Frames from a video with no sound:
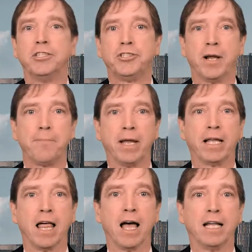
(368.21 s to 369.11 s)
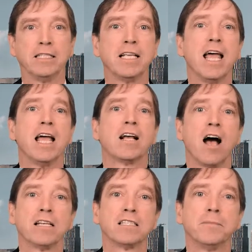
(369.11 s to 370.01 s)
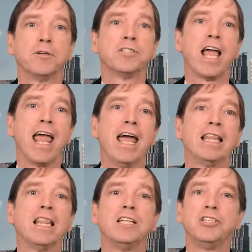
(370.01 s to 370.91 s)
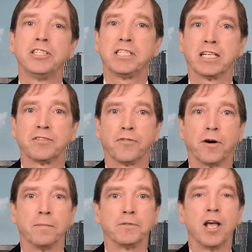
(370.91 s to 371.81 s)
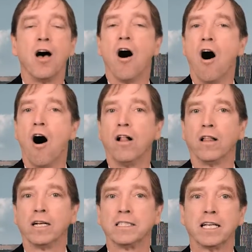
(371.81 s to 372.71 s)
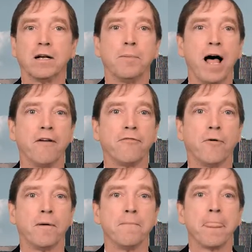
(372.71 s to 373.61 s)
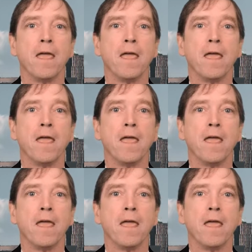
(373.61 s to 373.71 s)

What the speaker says: shipping lines, customers, and logistics firms, all on a single platform.